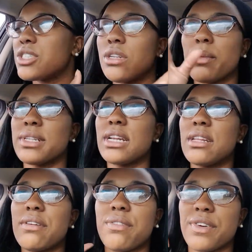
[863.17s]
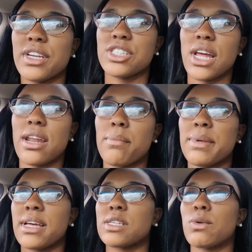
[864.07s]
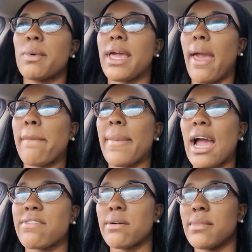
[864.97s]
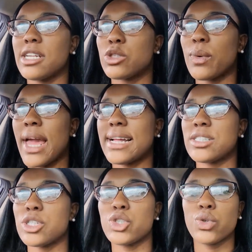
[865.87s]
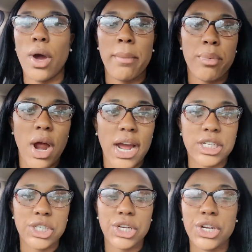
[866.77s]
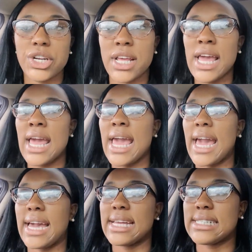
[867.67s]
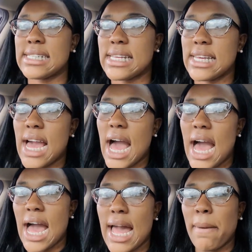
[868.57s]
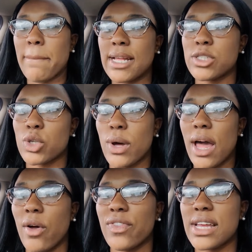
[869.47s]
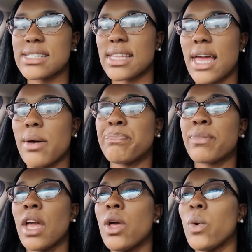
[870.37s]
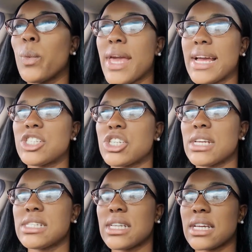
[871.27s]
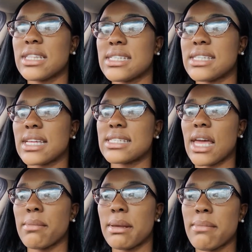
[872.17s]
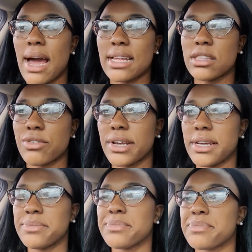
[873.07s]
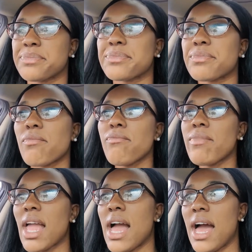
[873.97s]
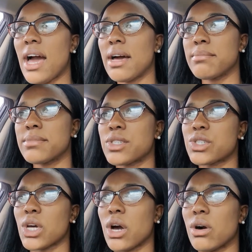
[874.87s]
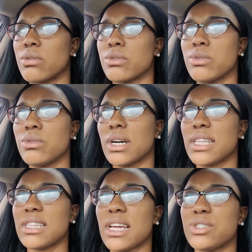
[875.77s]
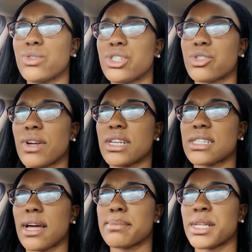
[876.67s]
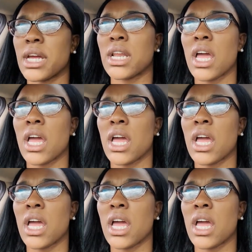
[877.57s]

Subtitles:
We didn't even finish that up, because when we came back from lunch, we had to do a proctored ATI mental health exam. We had just taken this exam in Mod 3. I think that dude just ran the stop sign.